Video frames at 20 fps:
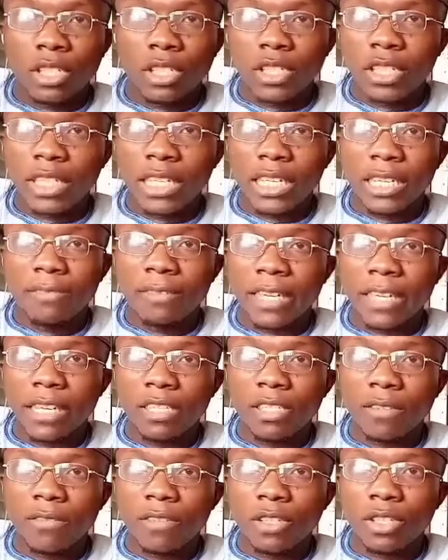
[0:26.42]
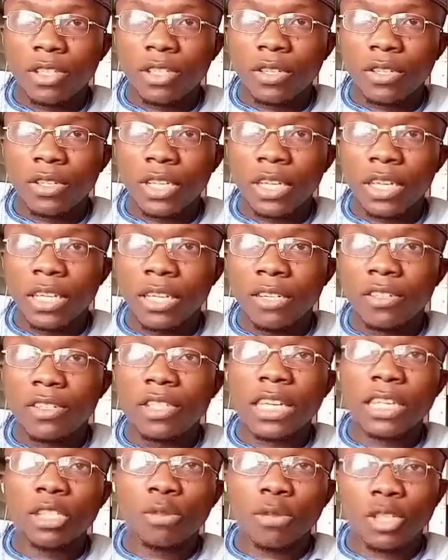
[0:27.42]
significance of the study,
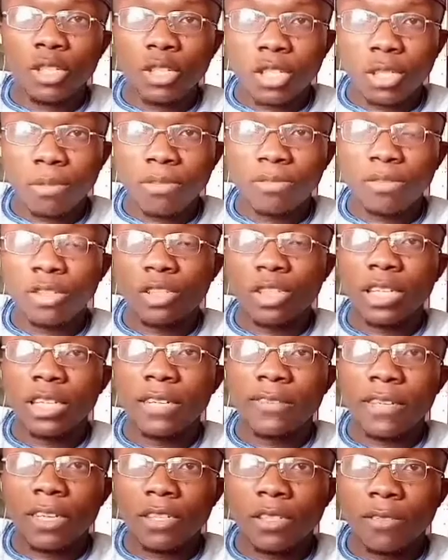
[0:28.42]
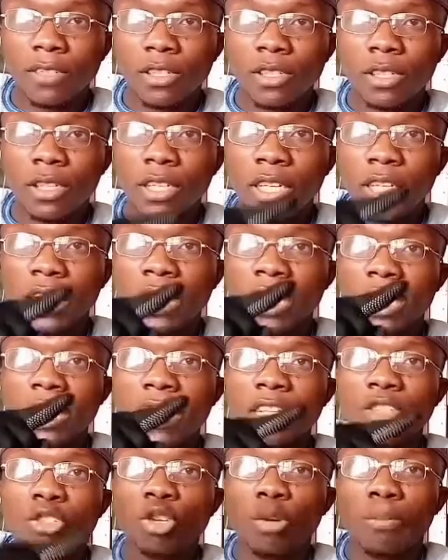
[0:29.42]
research questions before significance of the study,
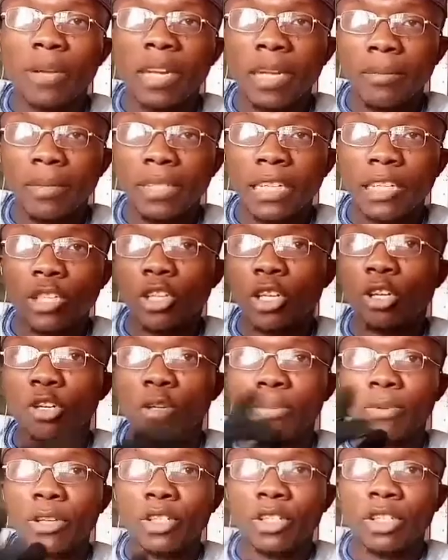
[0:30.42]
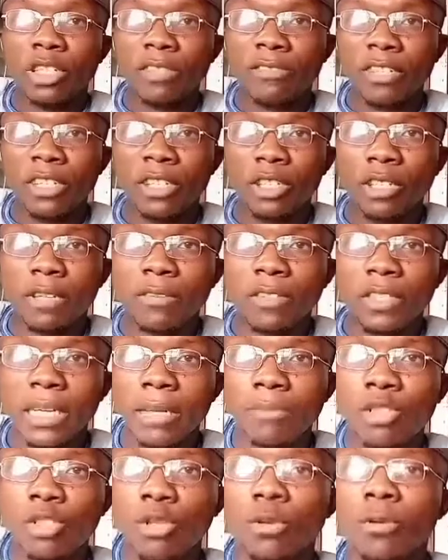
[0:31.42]
and scope and limitation on operational information of
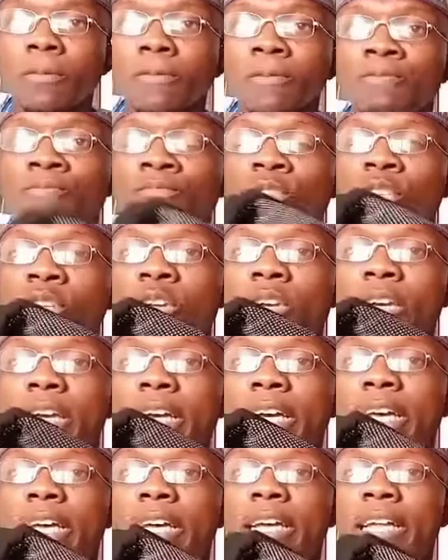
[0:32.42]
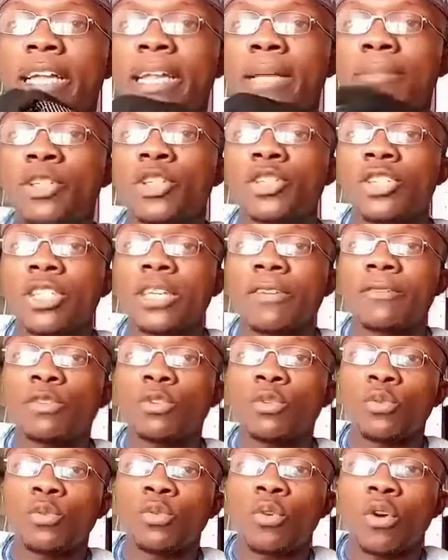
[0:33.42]
terms. So let me just give
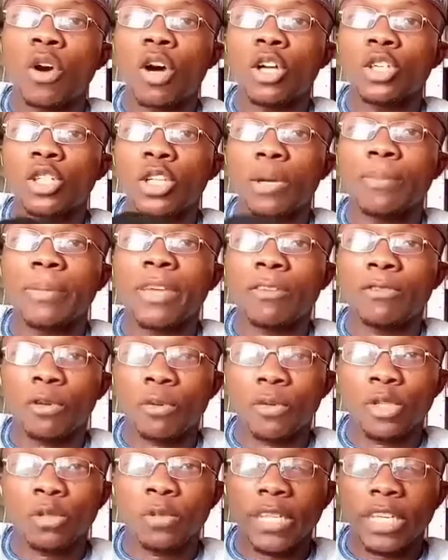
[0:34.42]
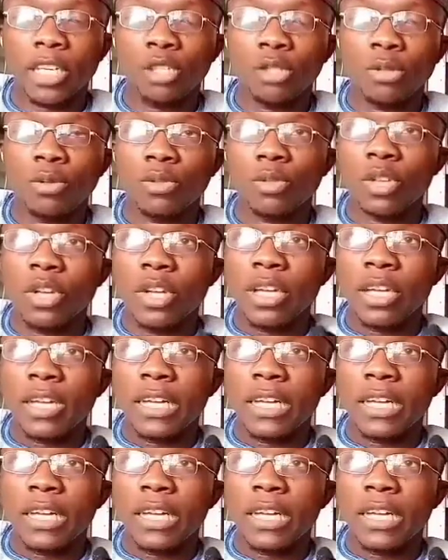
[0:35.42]
you a topic for which we can use.